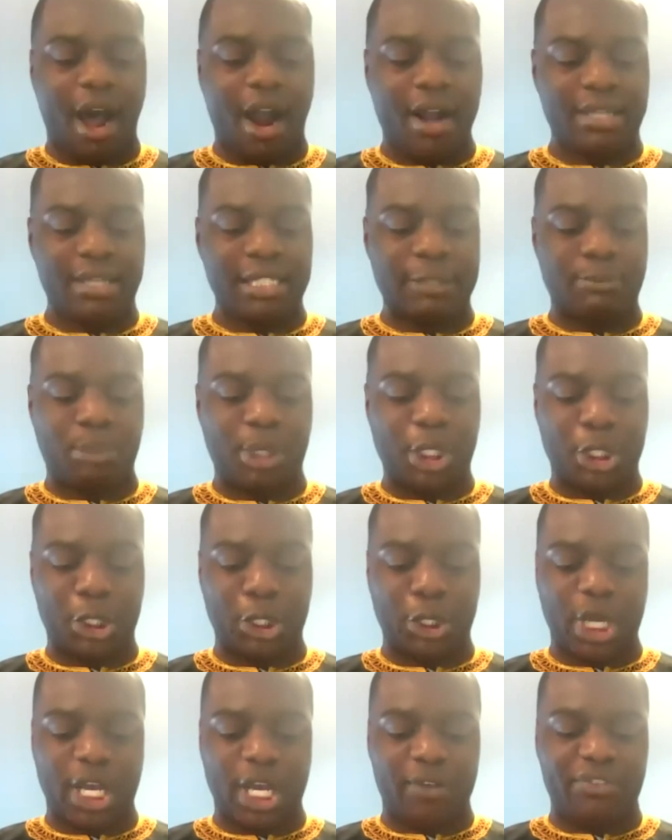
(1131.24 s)
our
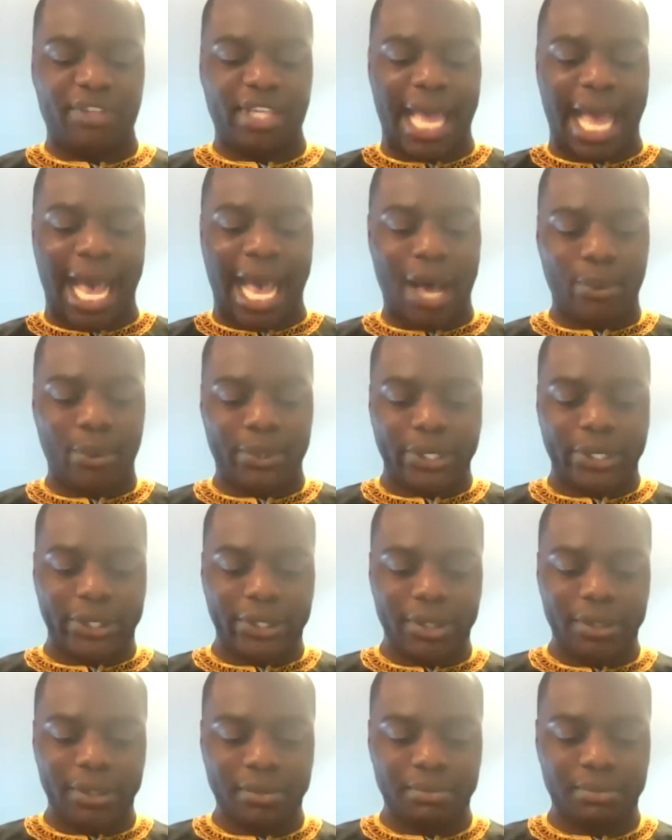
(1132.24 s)
speaker of the
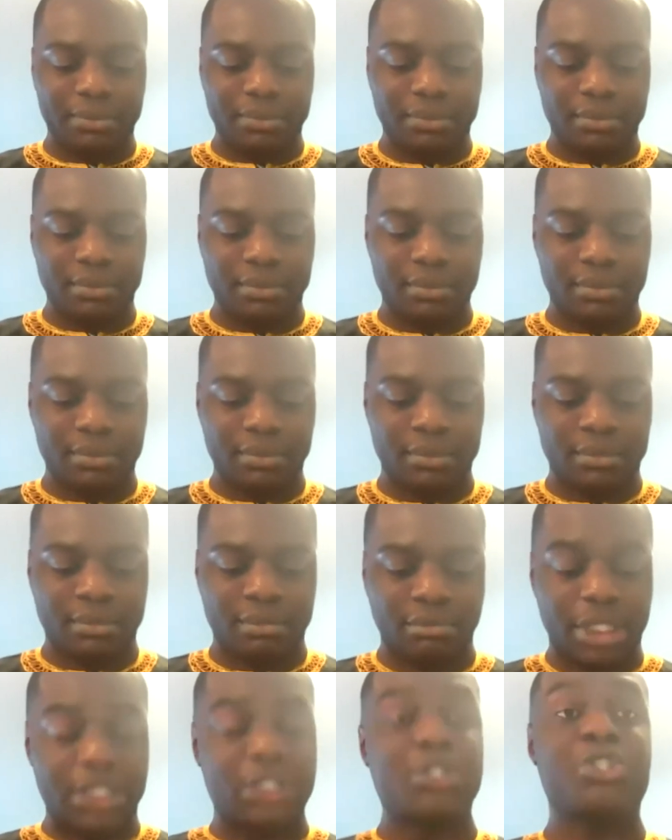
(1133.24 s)
hour,
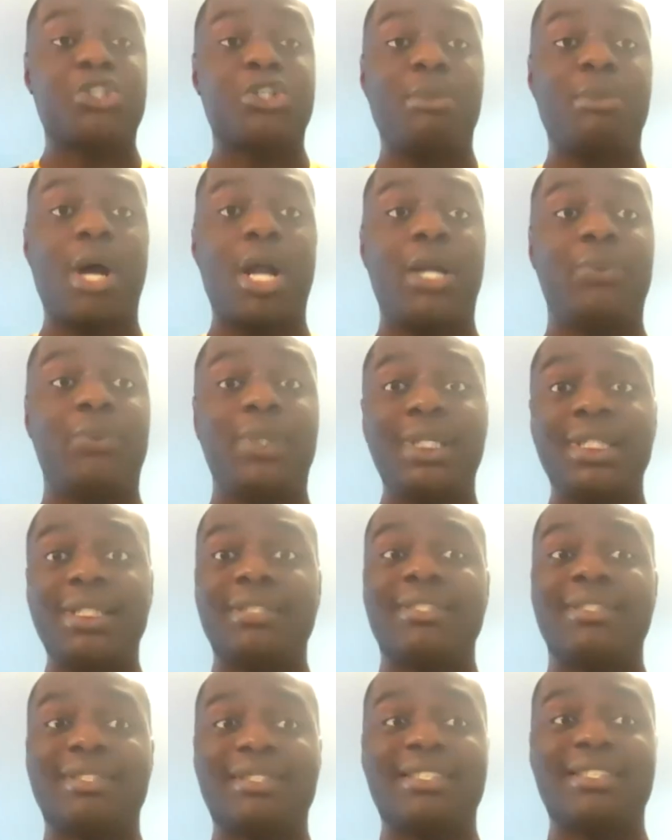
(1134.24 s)
Mr. Shomari
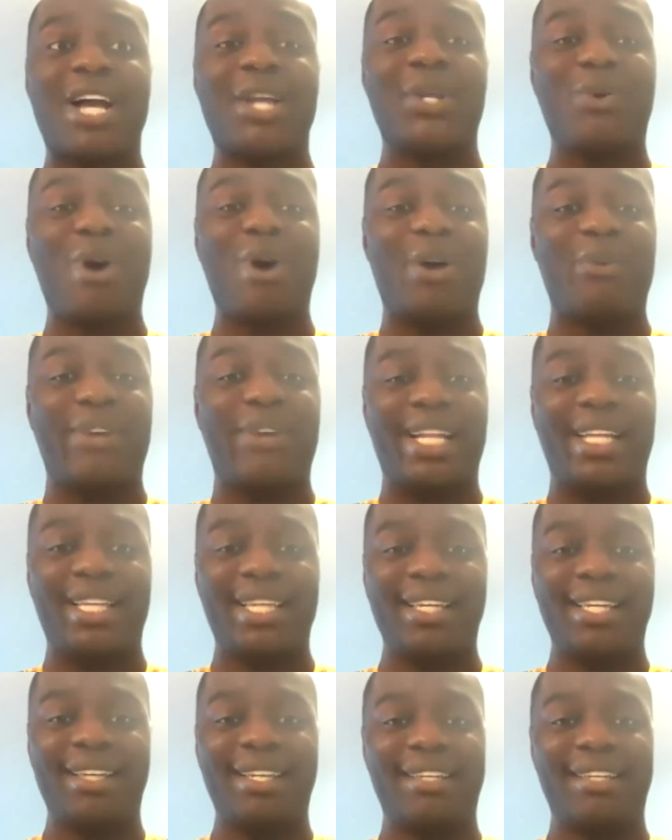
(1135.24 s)
Will. Are you all ready?